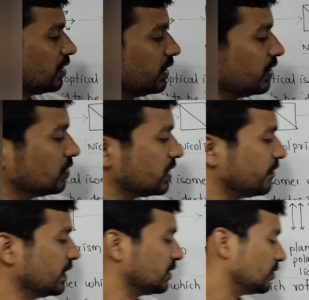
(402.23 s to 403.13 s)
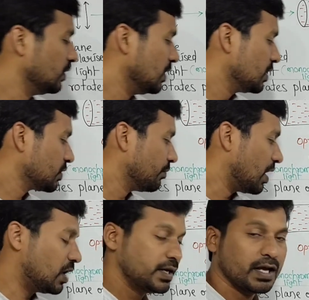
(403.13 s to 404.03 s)
are denoted with
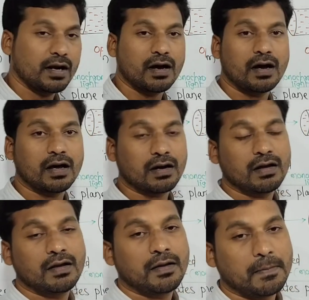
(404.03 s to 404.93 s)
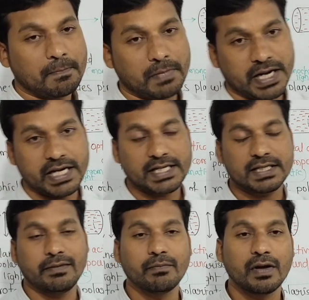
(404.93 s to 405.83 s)
small l or
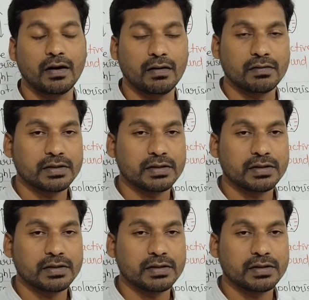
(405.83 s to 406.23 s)
minus symbol.